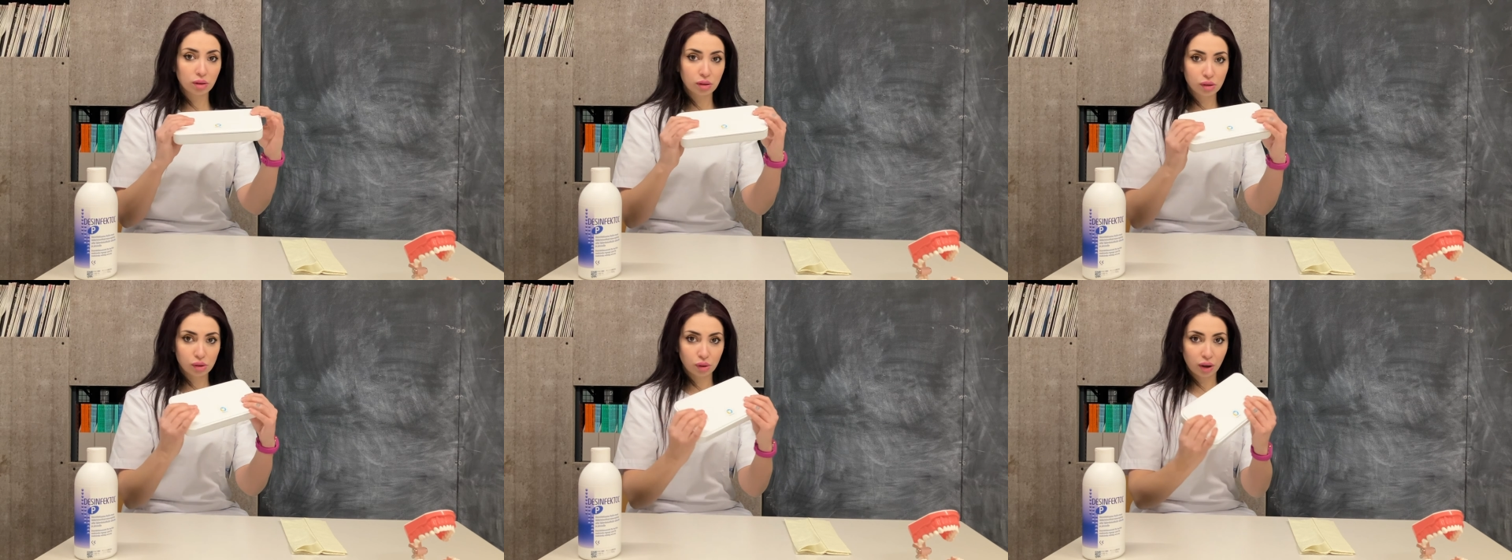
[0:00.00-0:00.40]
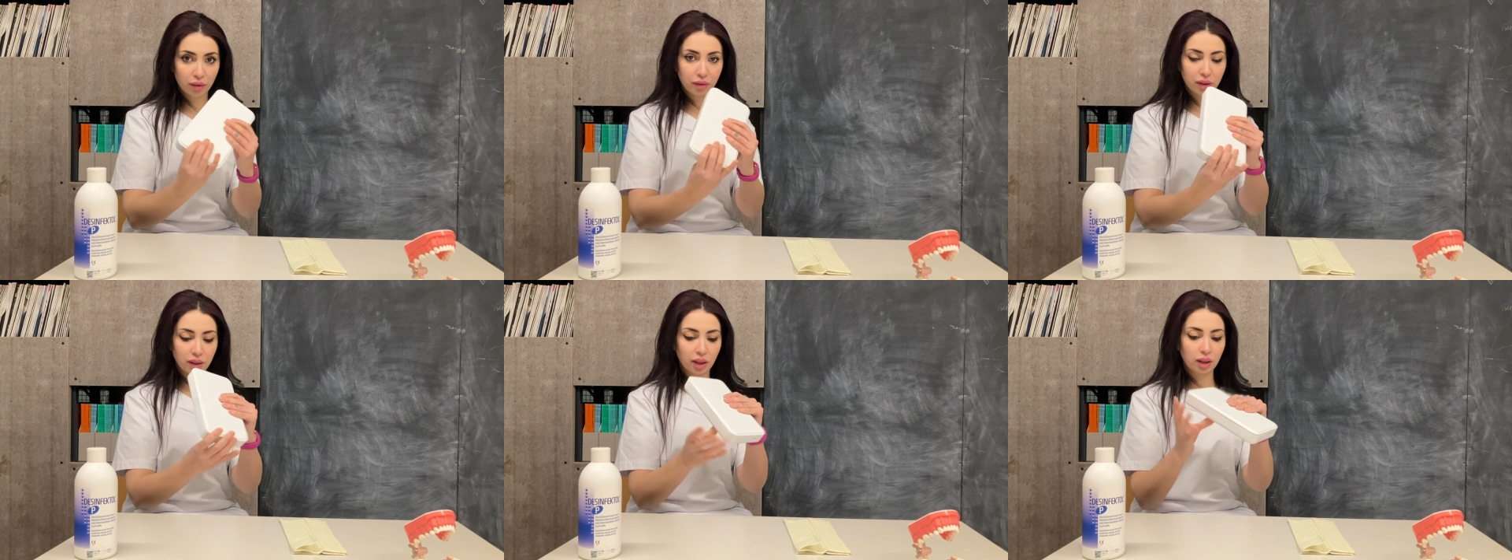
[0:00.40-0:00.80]
so
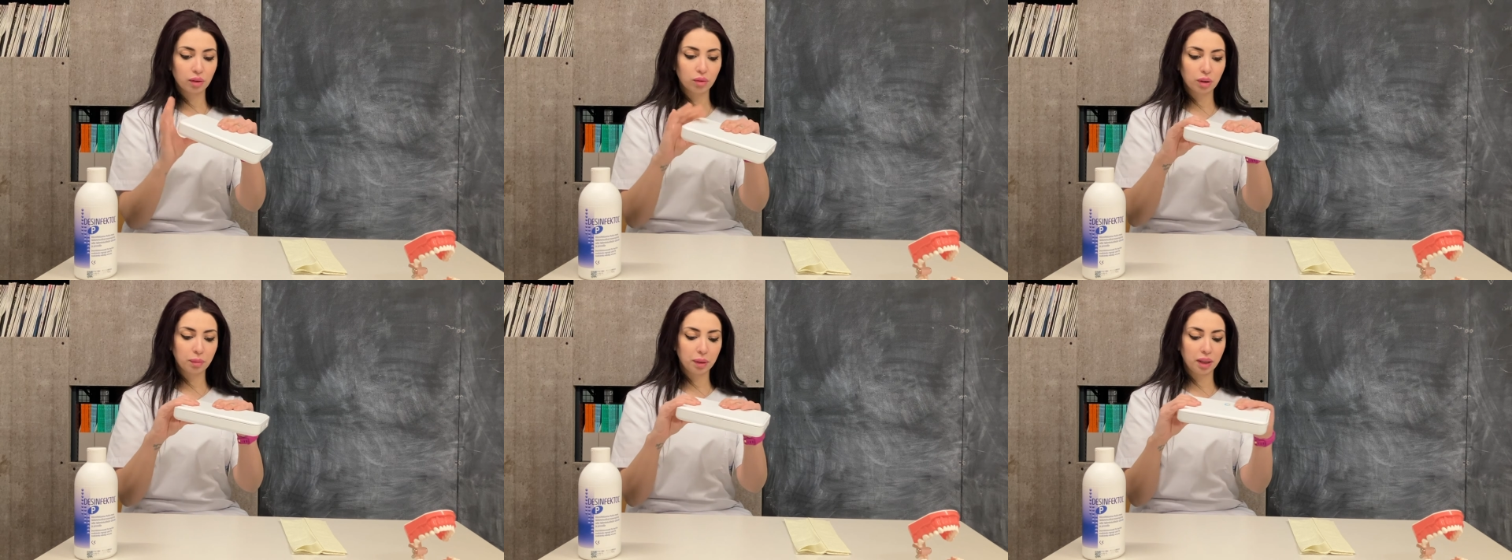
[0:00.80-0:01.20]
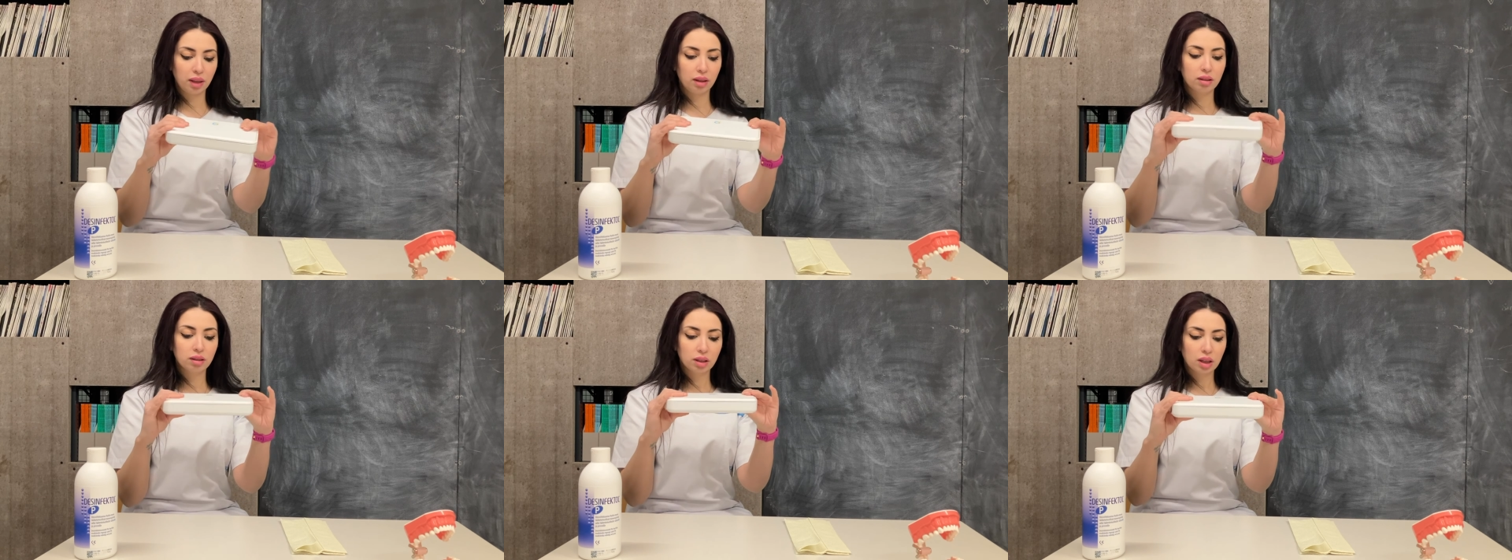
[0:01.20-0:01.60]
everything will
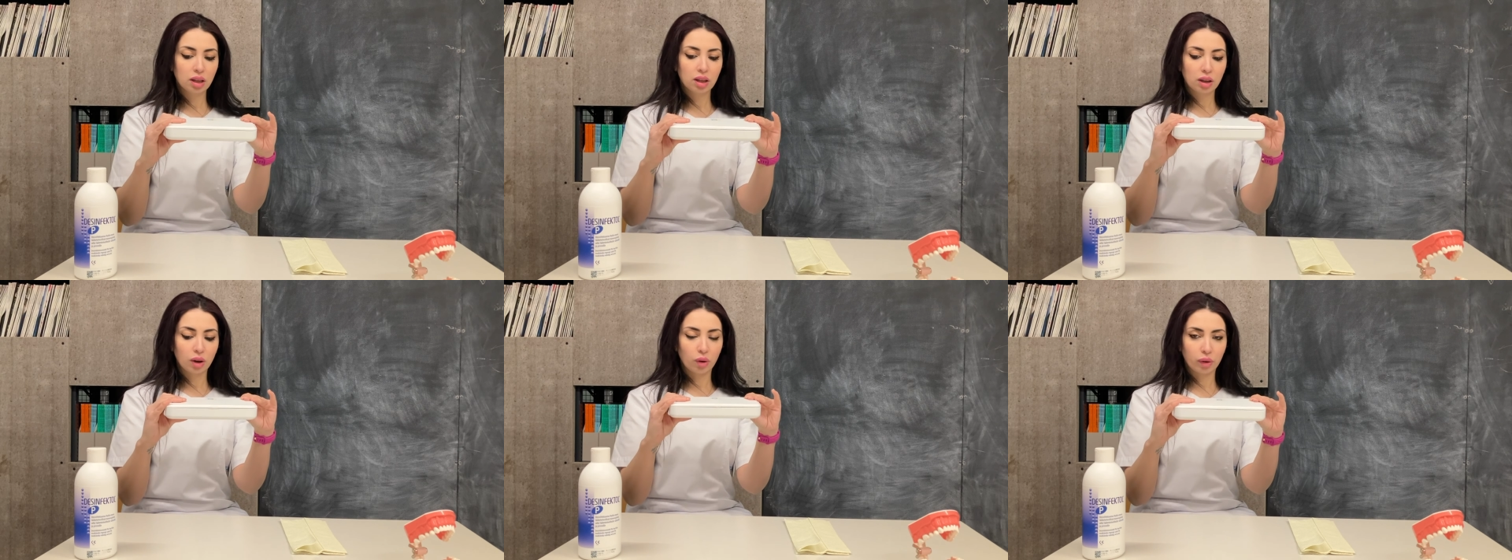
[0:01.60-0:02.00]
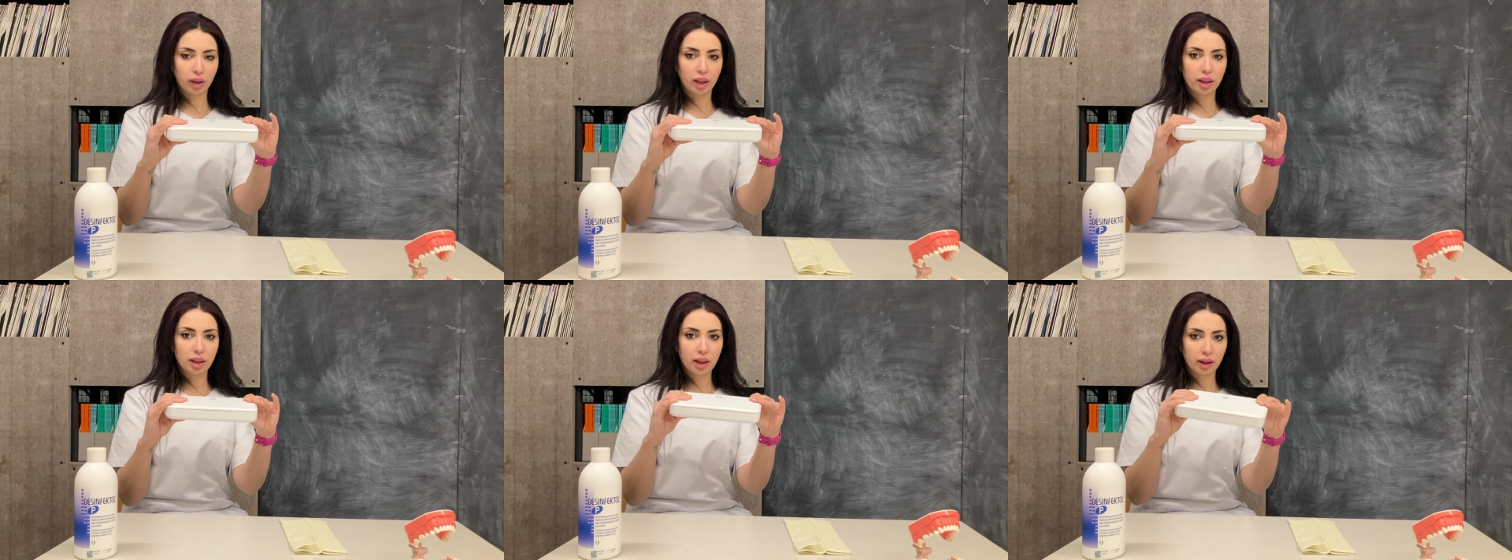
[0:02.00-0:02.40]
be
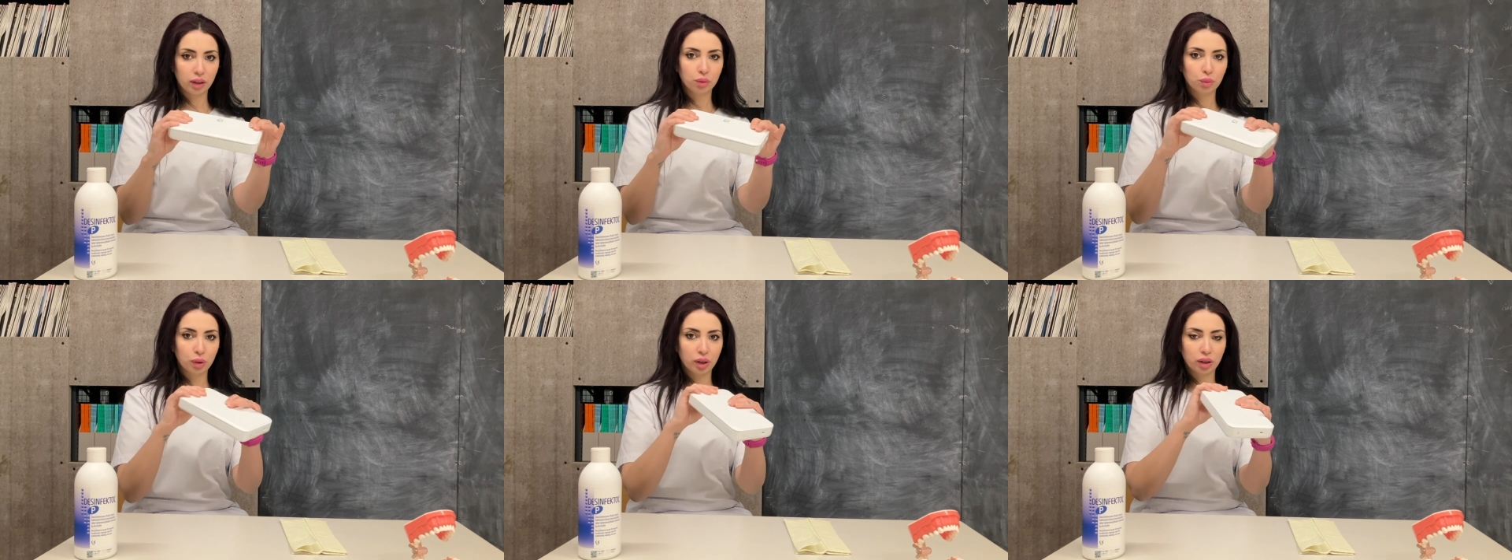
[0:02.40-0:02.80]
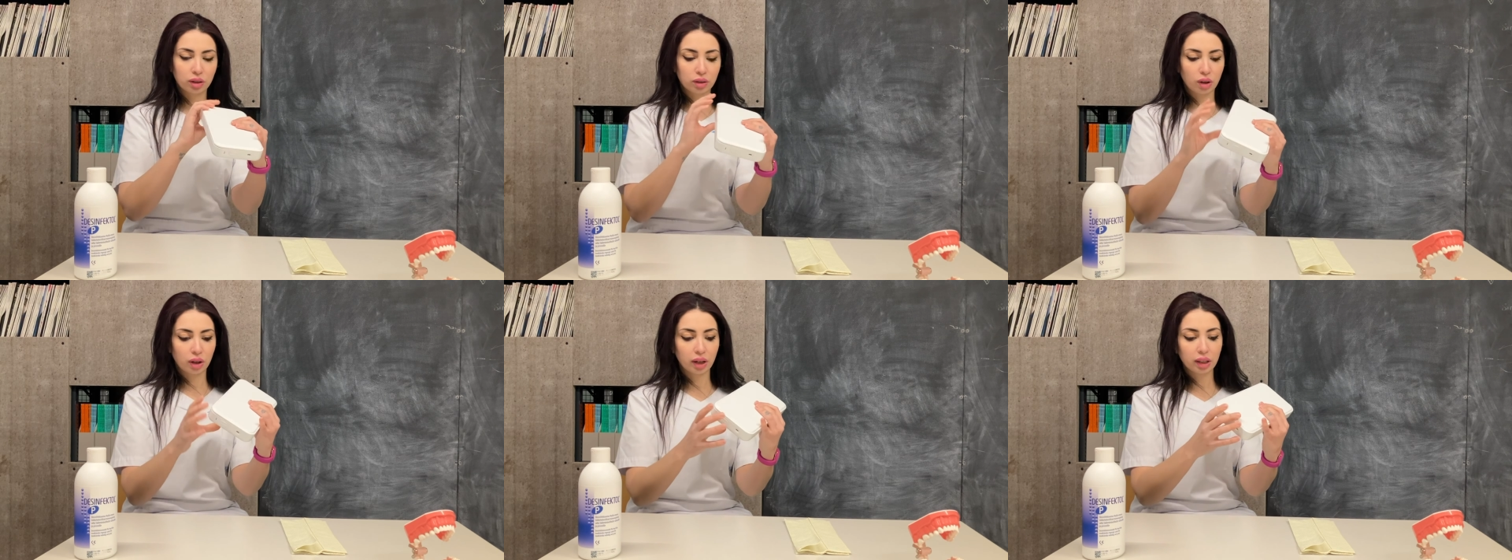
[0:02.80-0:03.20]
okay and it works
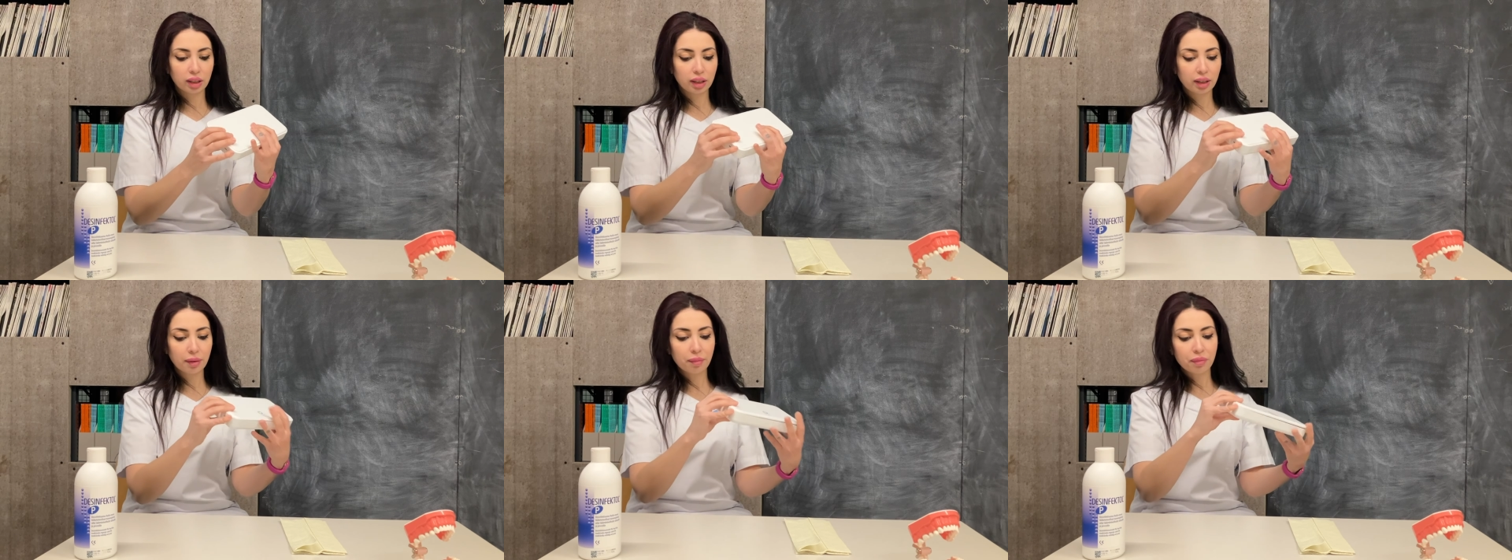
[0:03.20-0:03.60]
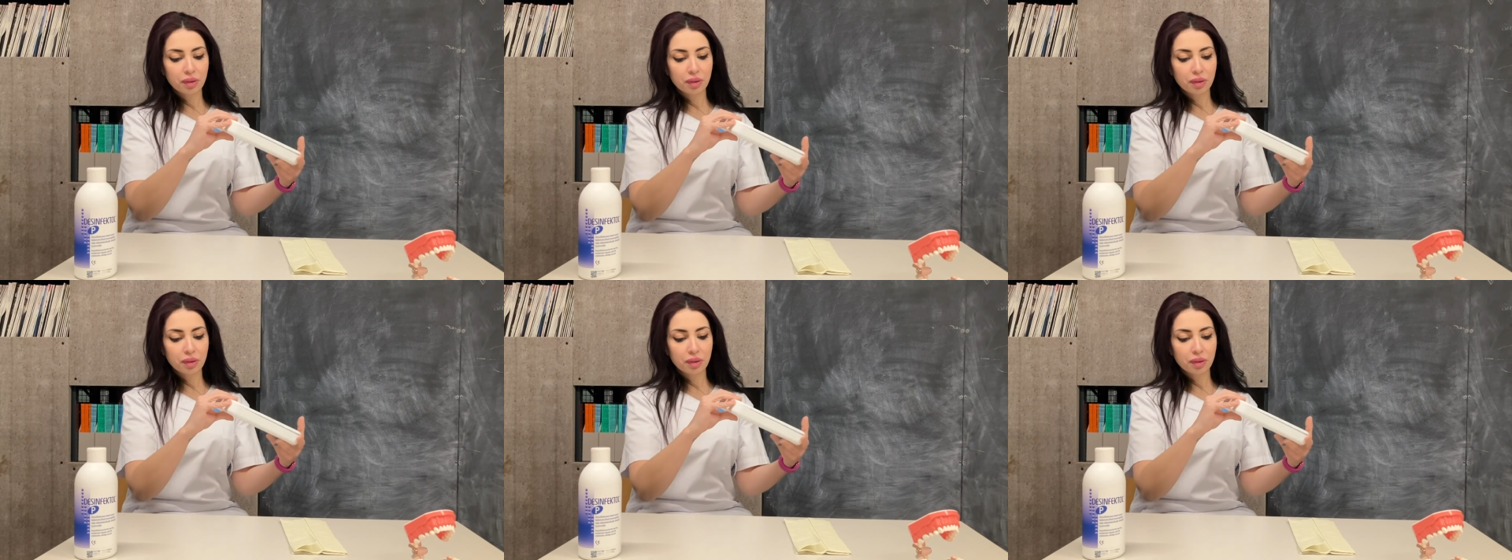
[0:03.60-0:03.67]
correctly.